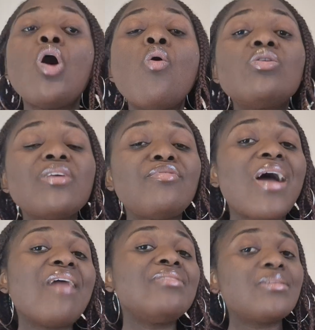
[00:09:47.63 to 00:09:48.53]
Also, if you
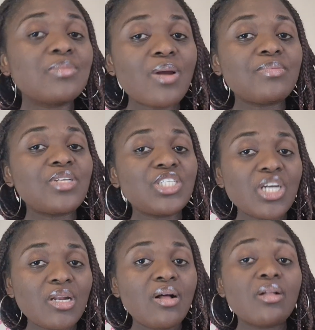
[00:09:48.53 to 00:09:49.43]
haven't subscribed to the
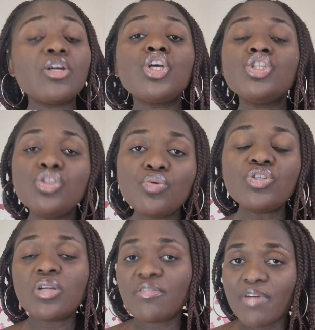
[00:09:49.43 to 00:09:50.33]
channel, do
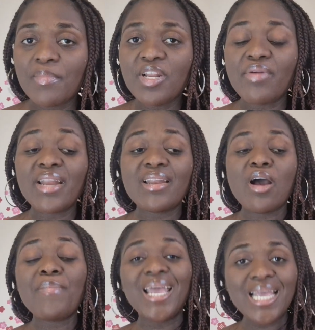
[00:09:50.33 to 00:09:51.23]
join the family right
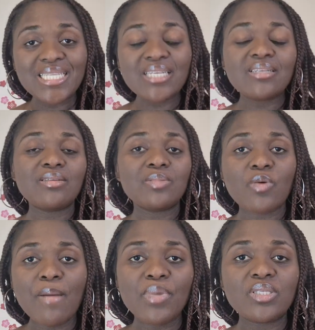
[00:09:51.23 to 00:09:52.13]
now by hitting the
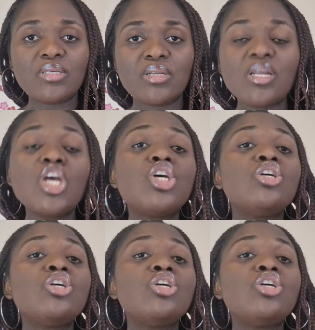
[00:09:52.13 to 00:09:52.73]
subscribe button,